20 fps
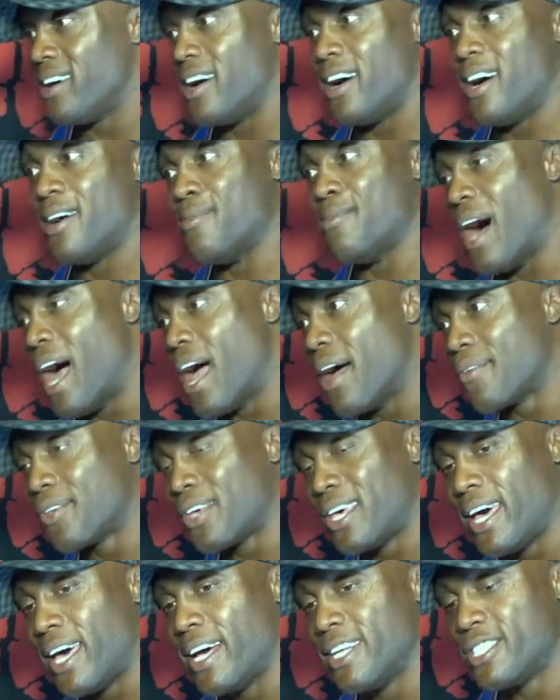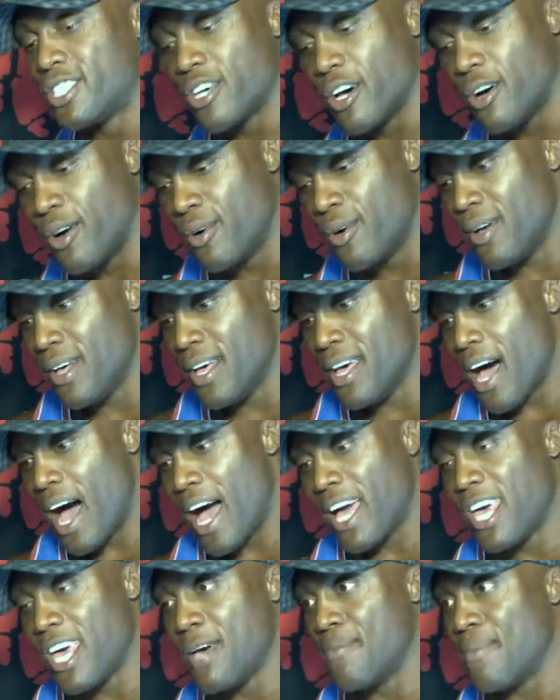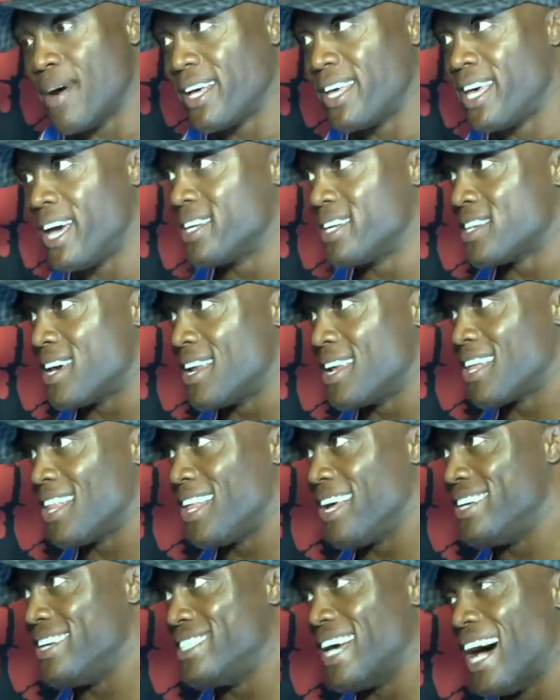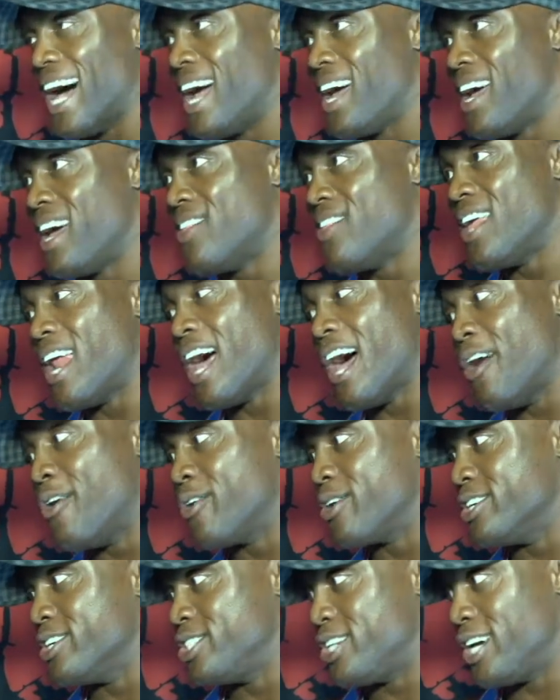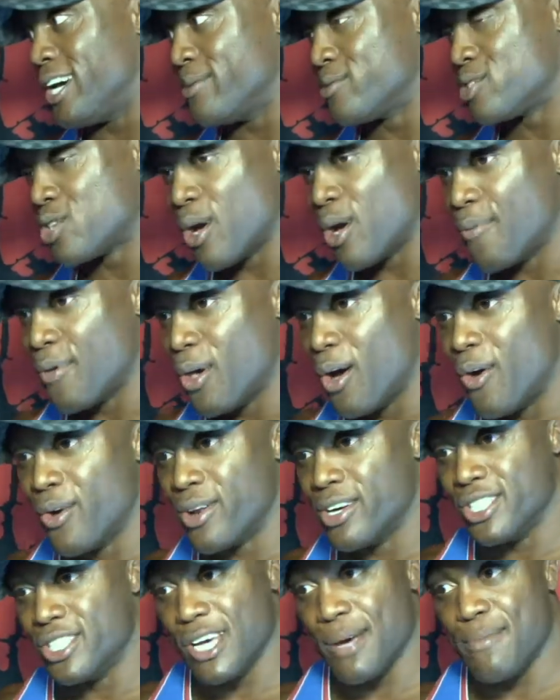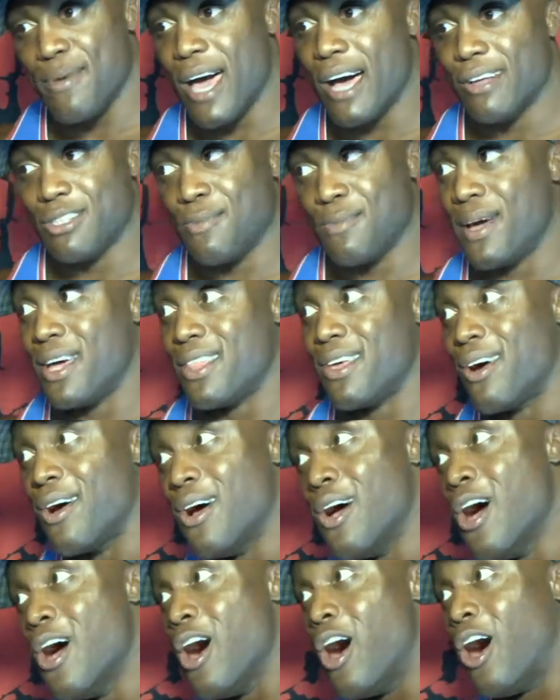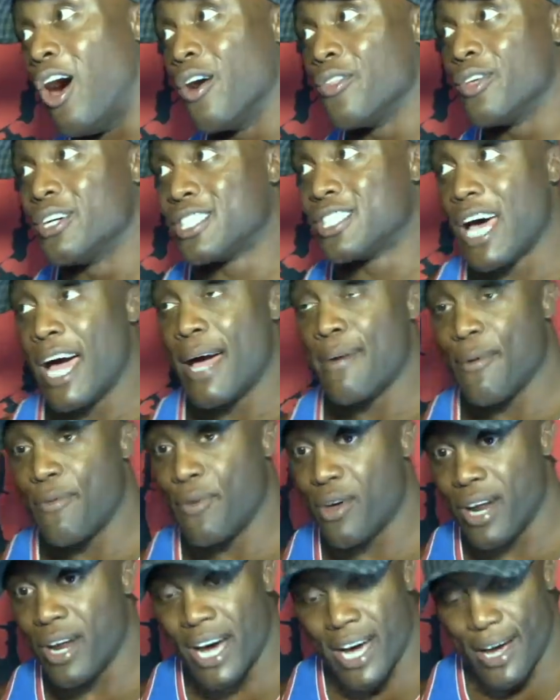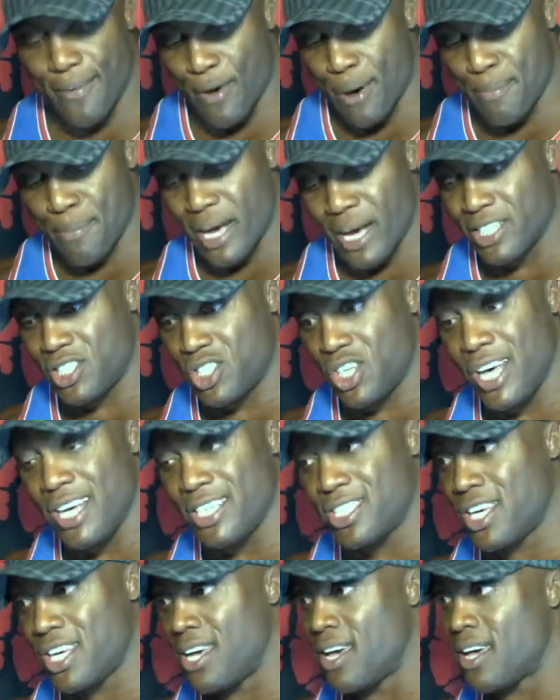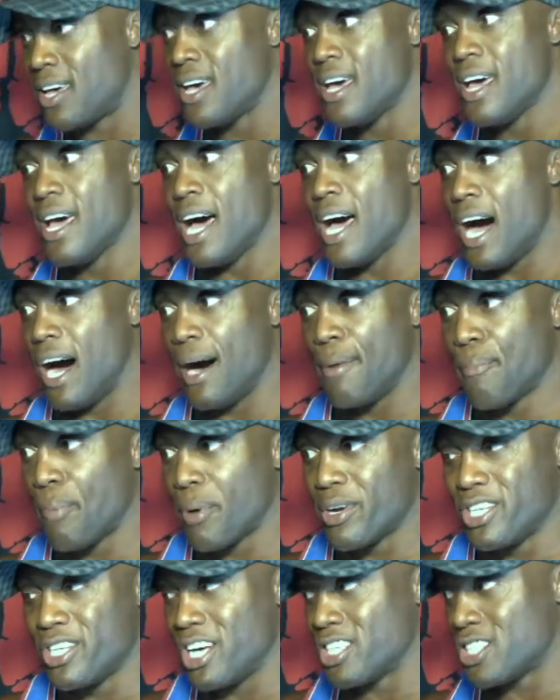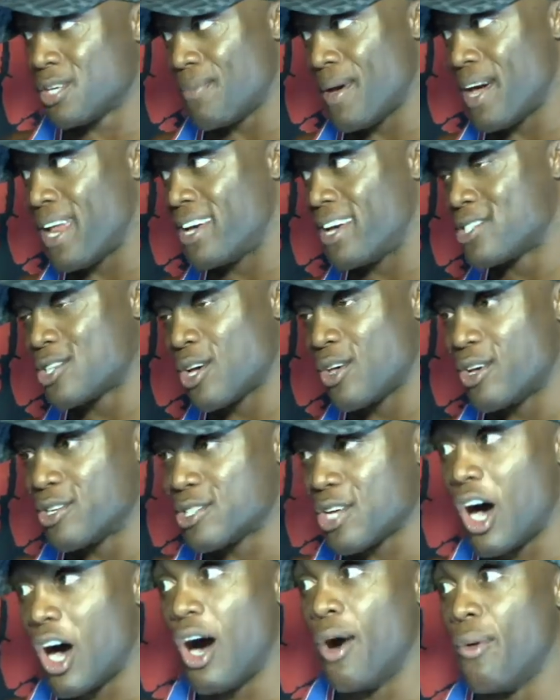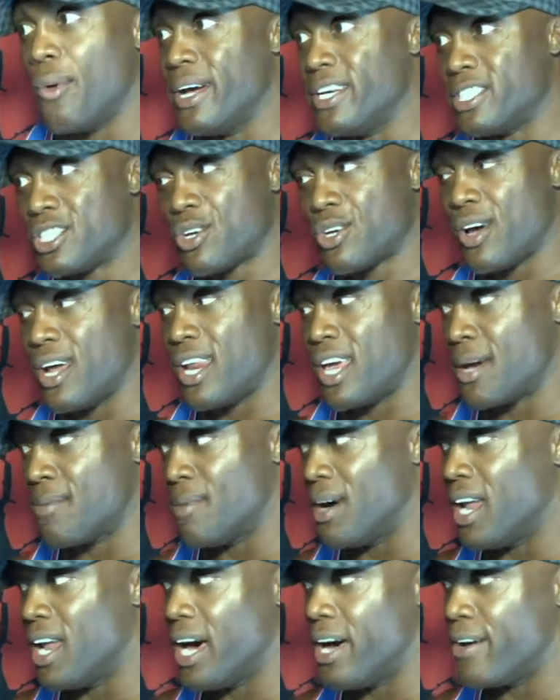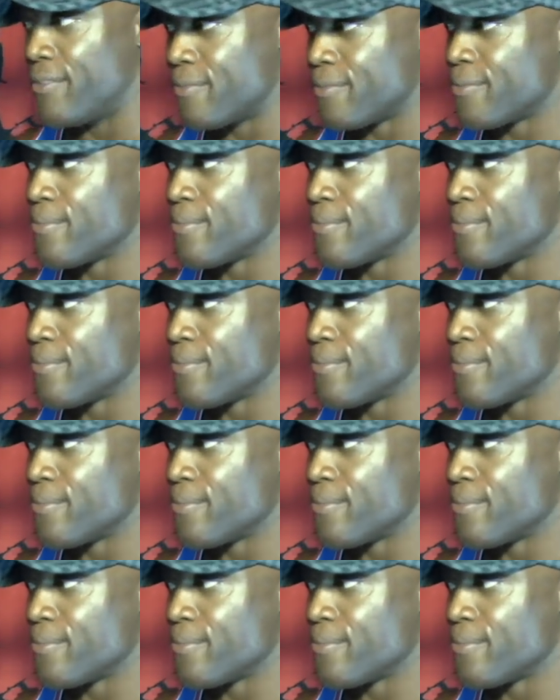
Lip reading: I have kids, so I keep my kids on a clean diet, and then I own a gym. So if you own a gym, you have to be in there all the time. If I'm not teaching, I'm participating. So there's always training in my life.